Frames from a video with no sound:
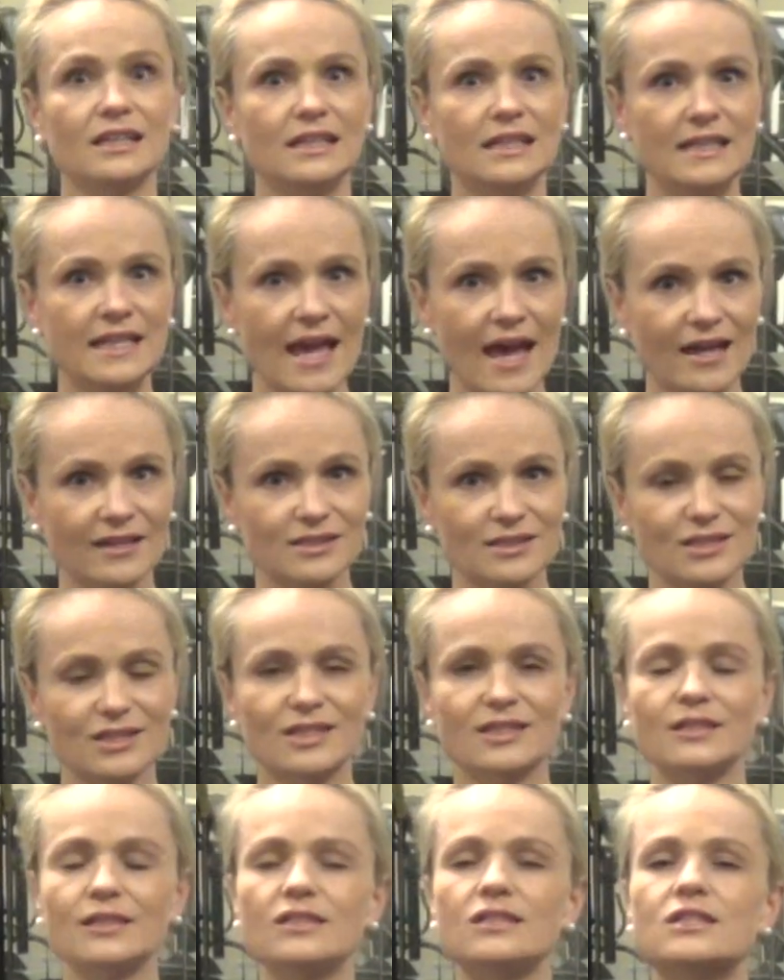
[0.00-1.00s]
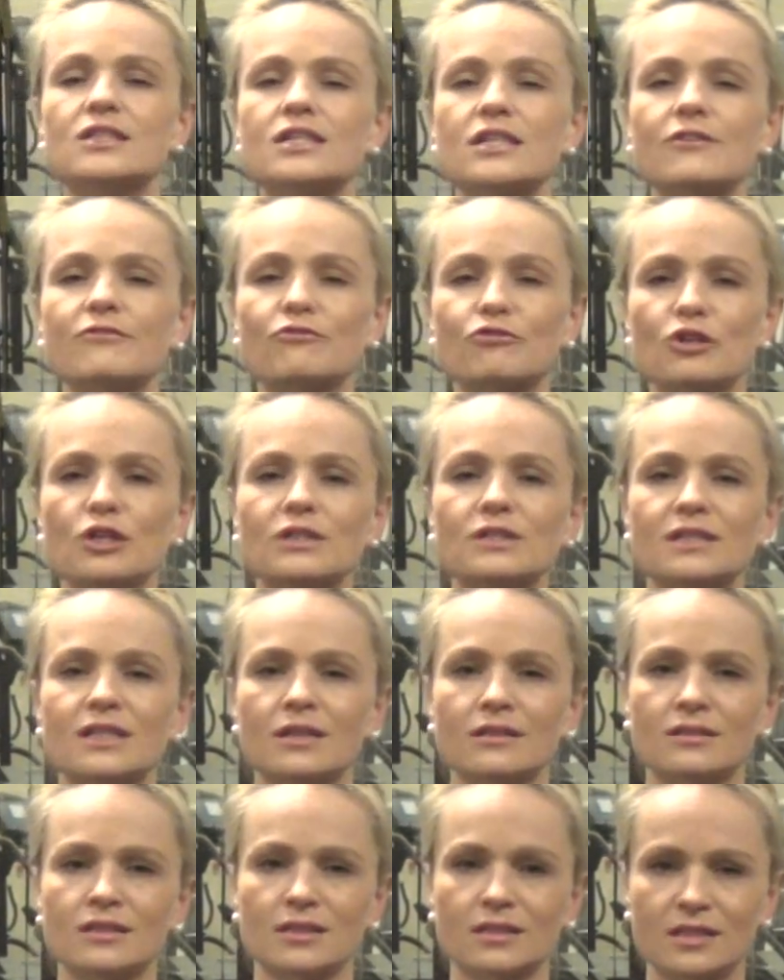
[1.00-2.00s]
yet different
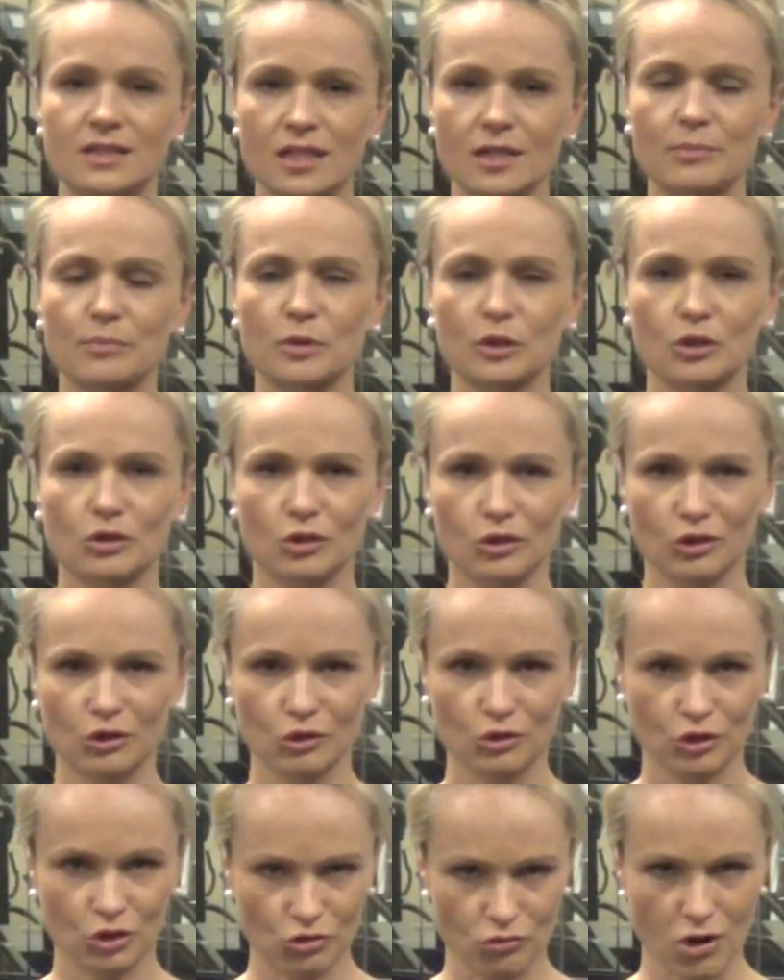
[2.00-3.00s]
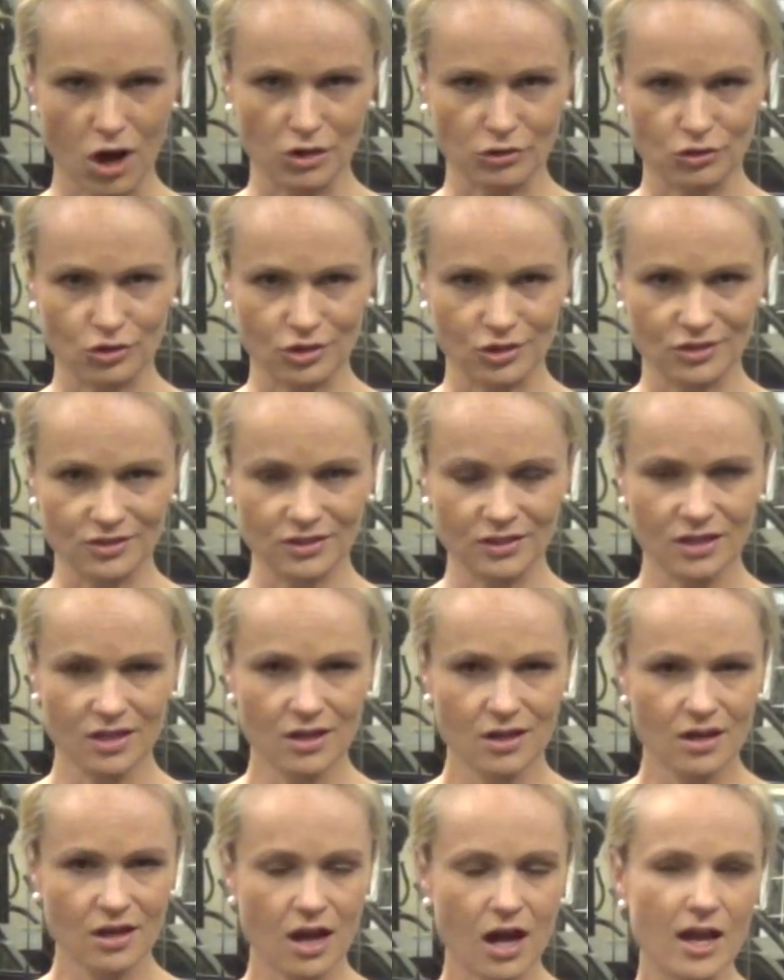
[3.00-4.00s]
than the typical crunches
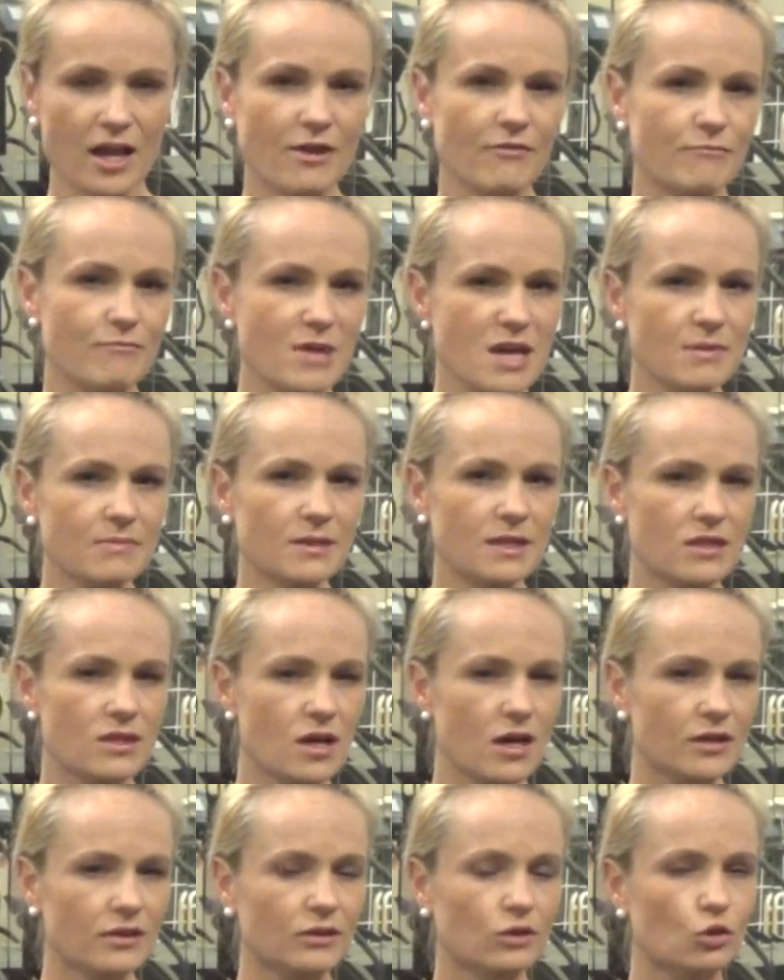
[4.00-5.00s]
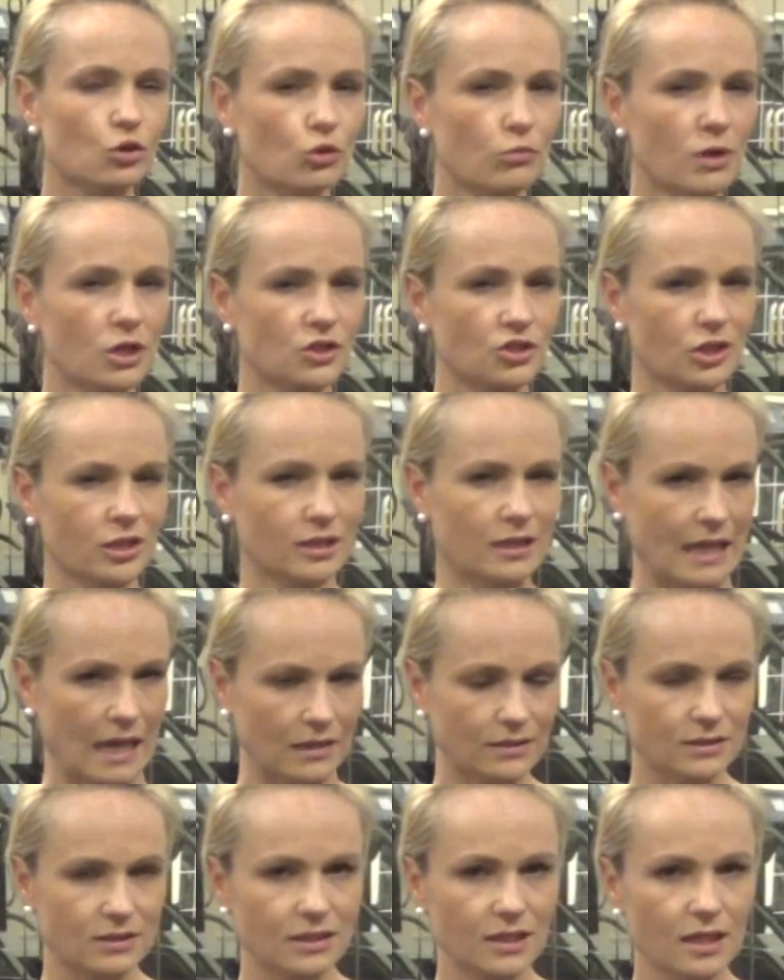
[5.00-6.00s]
I have maybe not too much
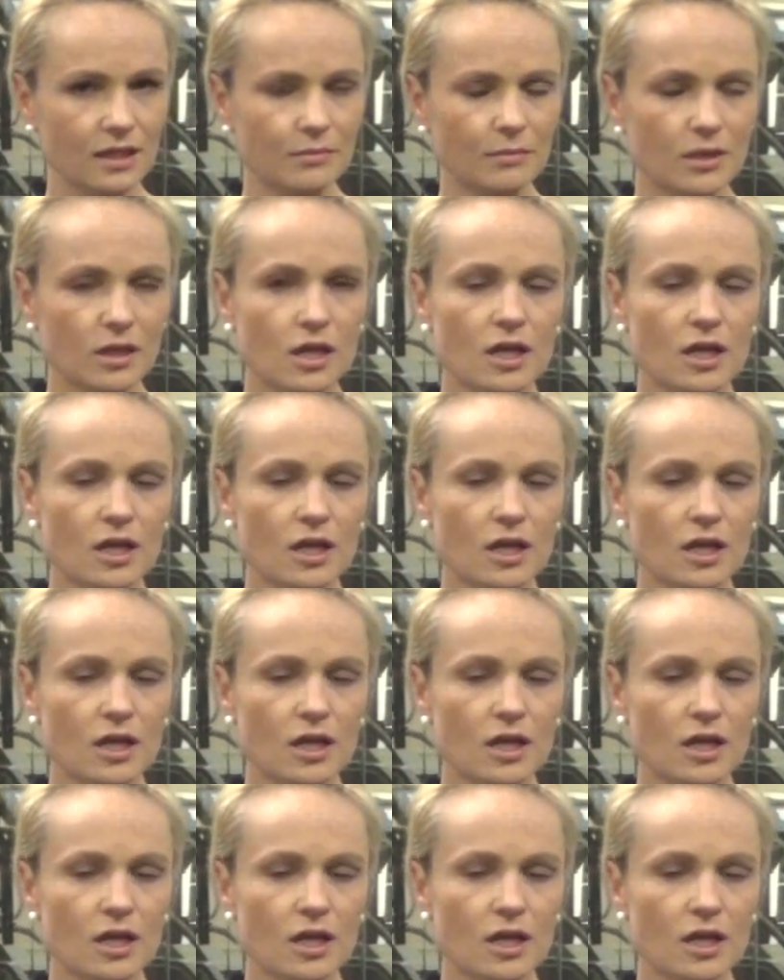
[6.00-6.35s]
against them